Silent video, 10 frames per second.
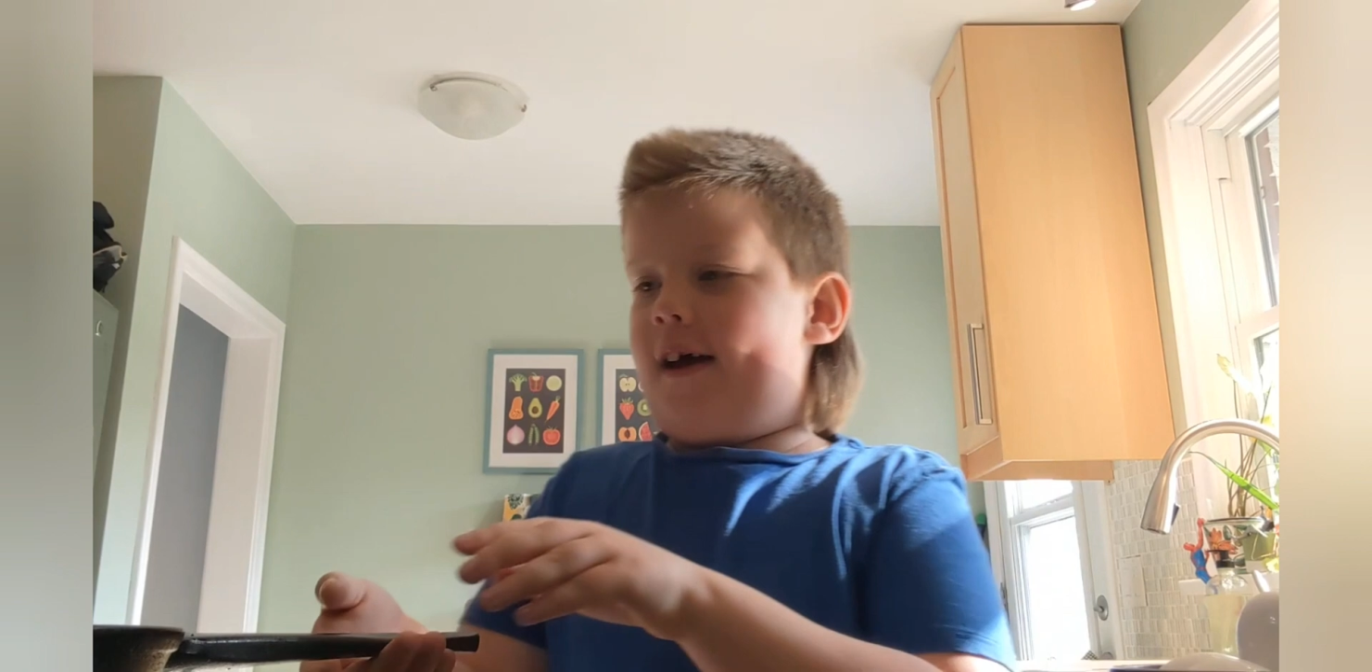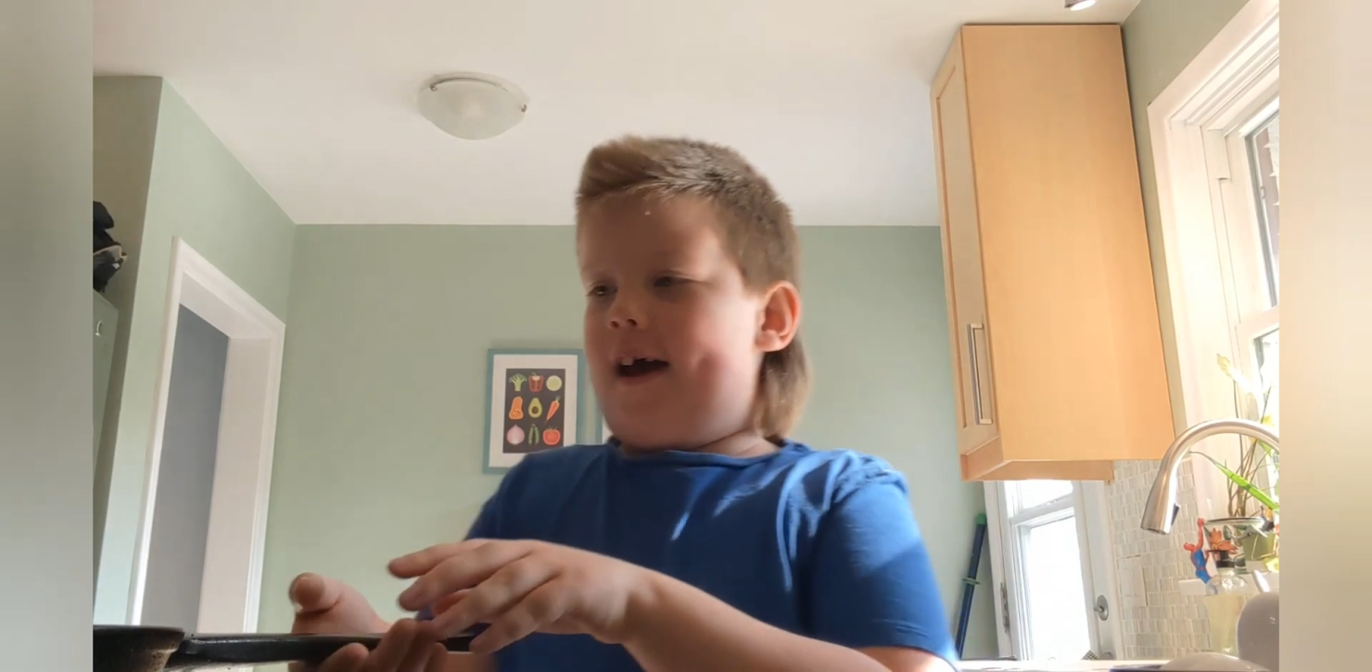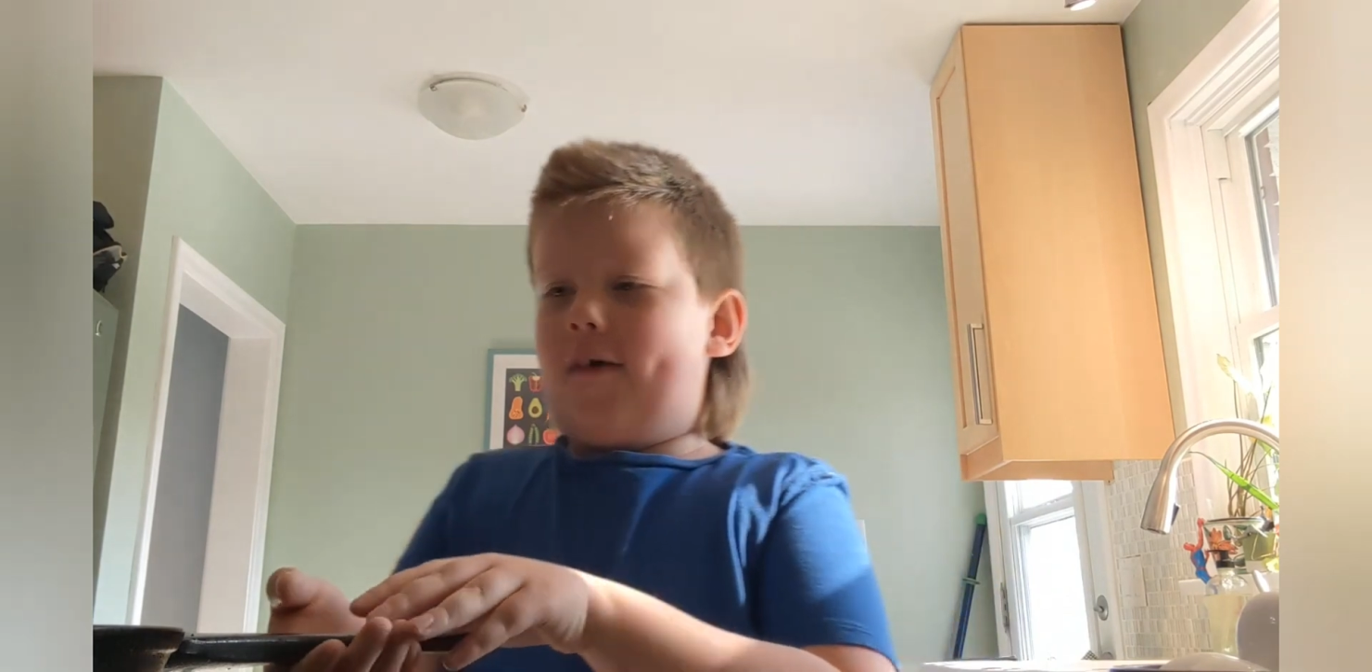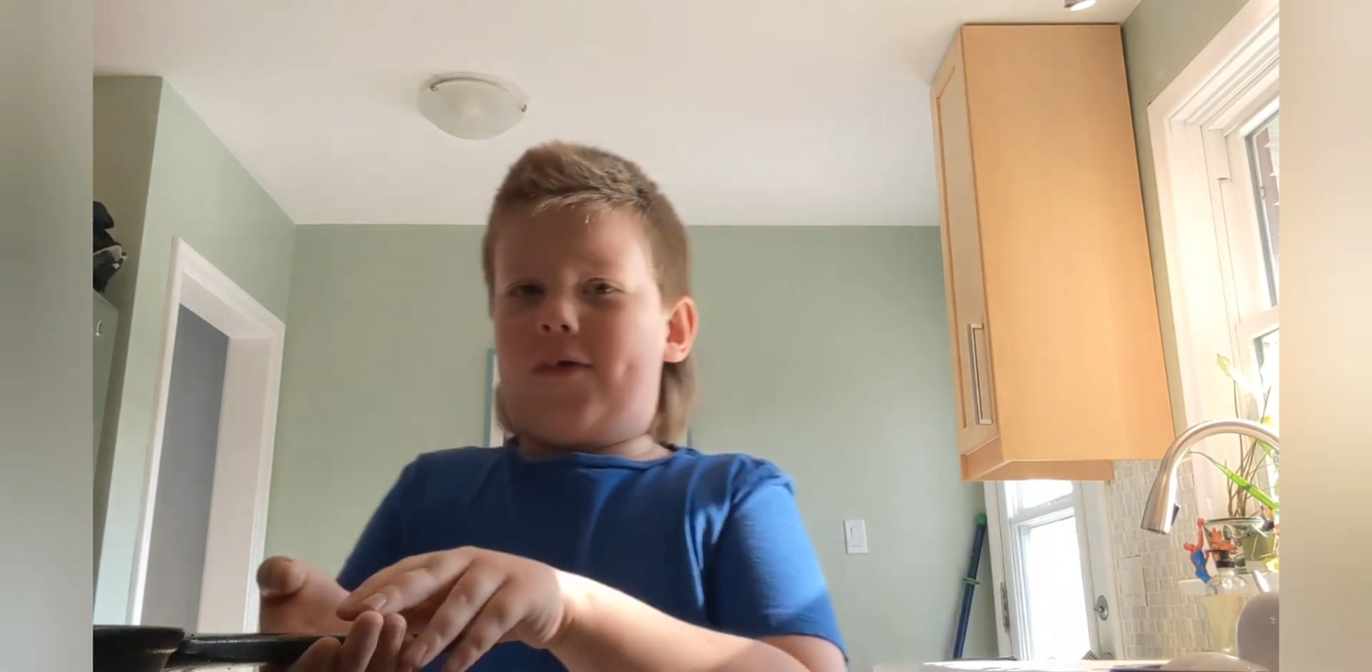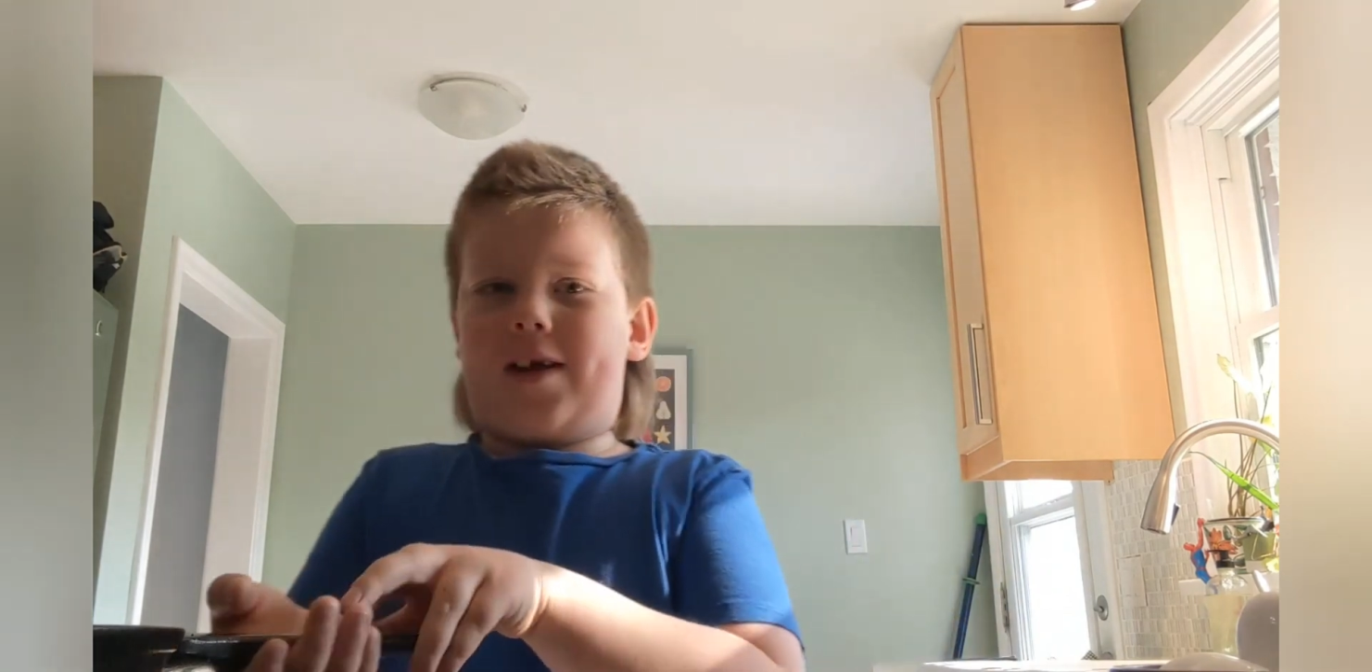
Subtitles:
have